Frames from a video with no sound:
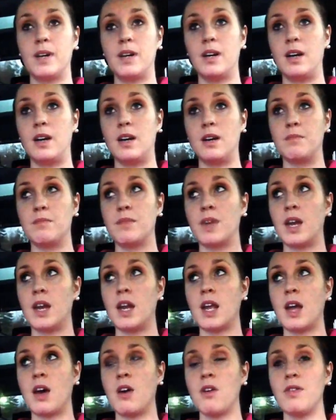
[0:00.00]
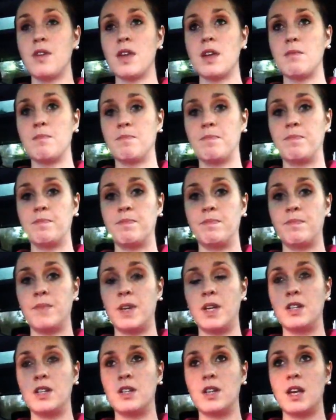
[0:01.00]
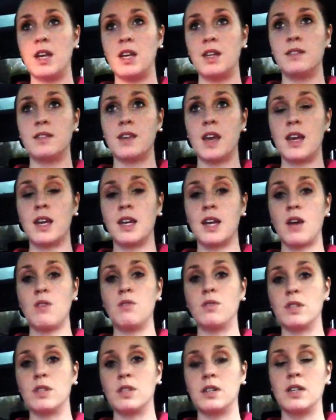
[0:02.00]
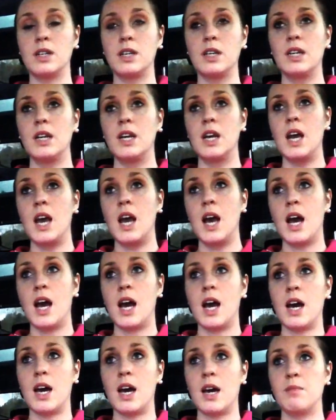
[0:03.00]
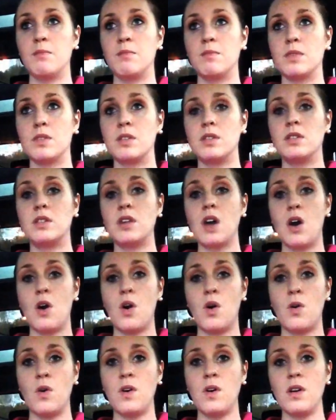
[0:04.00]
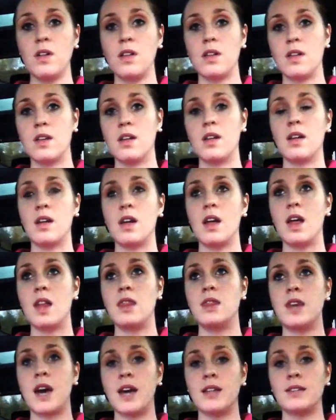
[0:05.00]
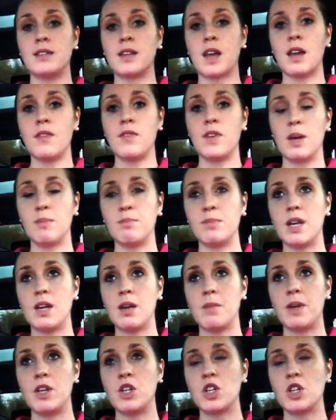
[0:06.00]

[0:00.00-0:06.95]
um, getting healthy in, inside and out. Um, so that's kind of an update on my